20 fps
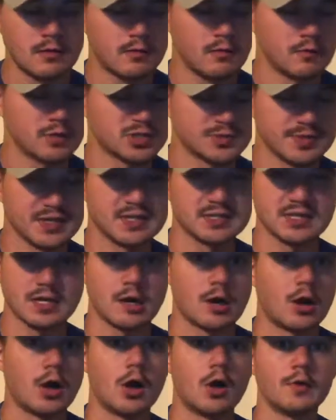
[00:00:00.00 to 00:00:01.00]
which means
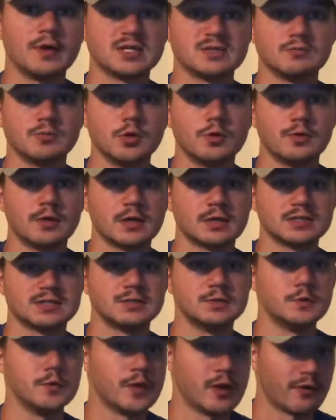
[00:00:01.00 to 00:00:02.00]
they're always moving
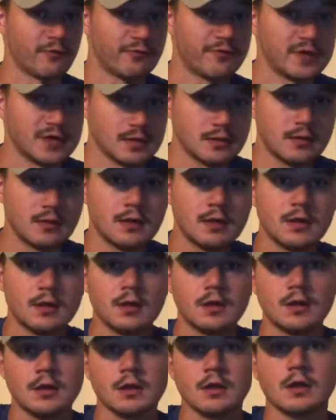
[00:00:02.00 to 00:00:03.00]
to their feet.
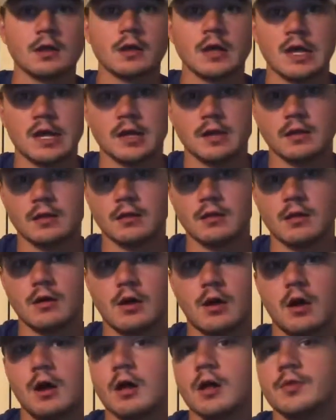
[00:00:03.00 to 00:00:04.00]
And
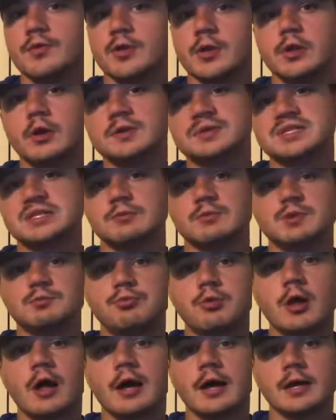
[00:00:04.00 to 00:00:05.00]
all of the notes that we
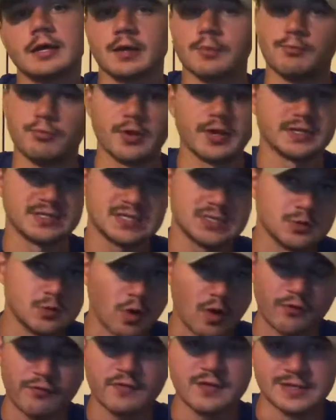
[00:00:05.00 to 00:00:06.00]
play get played to
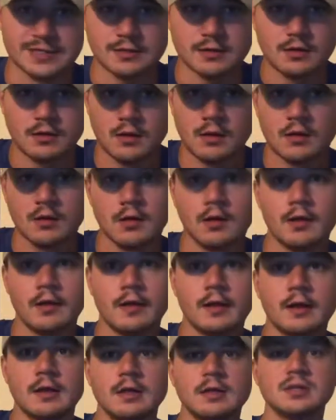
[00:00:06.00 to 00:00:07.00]
our feet.
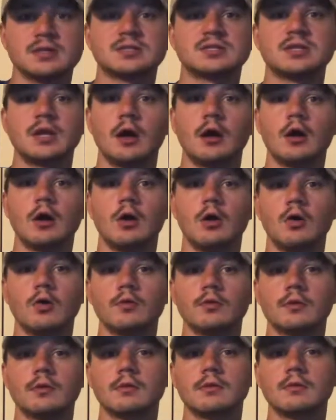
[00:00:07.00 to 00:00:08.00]

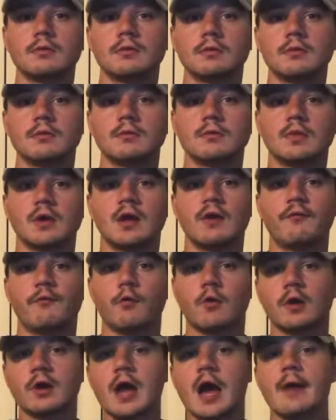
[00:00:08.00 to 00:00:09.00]
So, if
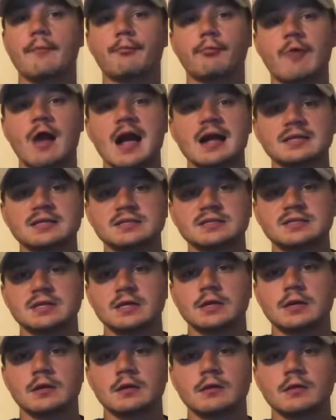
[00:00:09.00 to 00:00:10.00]
we're not
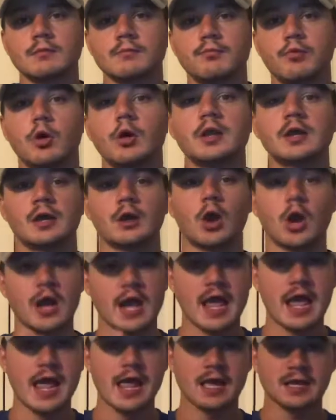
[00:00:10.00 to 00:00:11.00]
practicing putting our
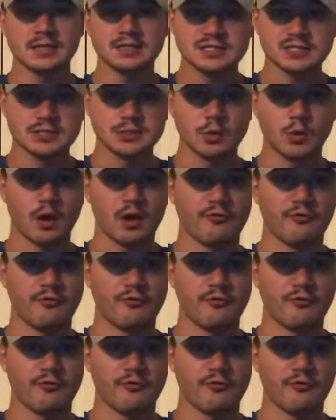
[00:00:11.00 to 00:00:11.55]
hands to our